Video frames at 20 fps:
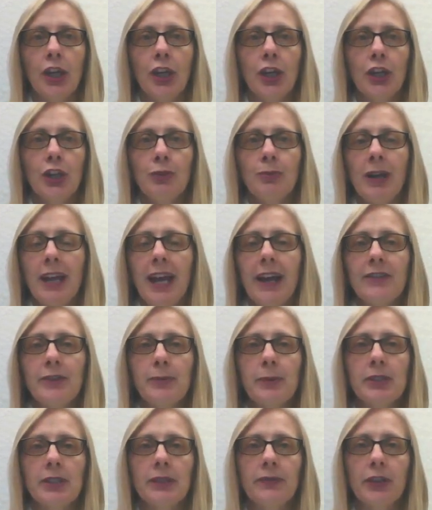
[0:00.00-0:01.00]
You may have
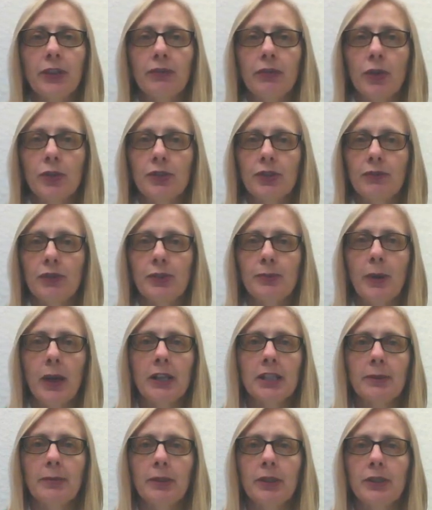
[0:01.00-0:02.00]
specific roles and
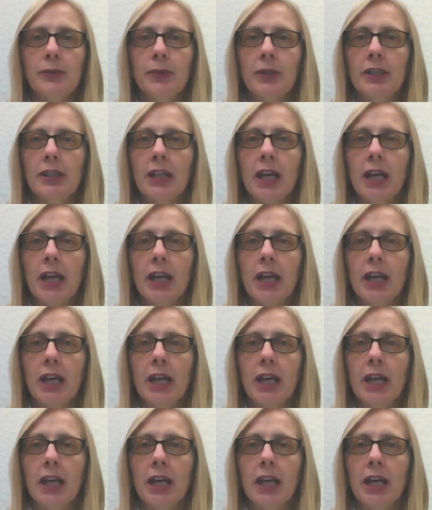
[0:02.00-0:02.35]
responsibilities when it